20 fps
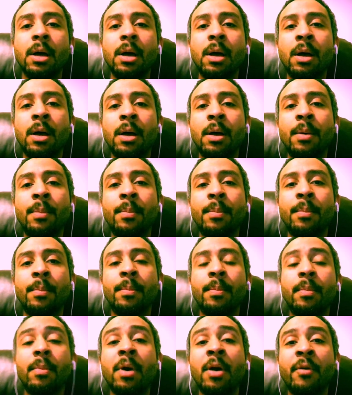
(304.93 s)

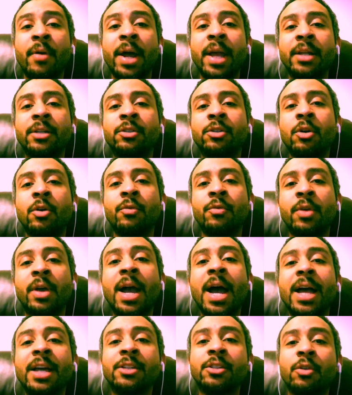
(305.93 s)
Um, all right. So if you
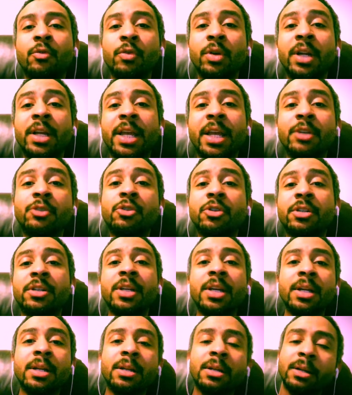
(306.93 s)
guys are really
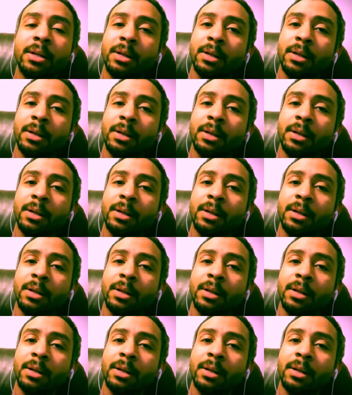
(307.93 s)
interested,